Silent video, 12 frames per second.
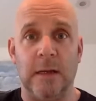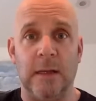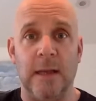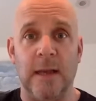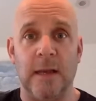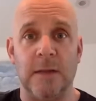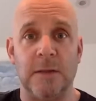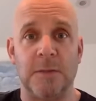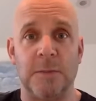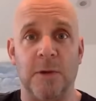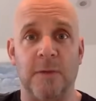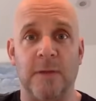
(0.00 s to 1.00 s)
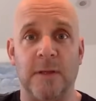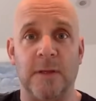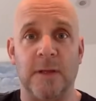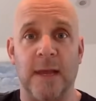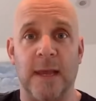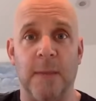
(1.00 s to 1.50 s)
"Yeah, it's perfect.
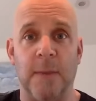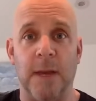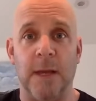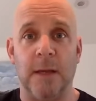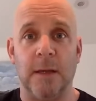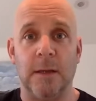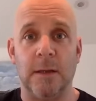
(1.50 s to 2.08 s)
I can't buy it."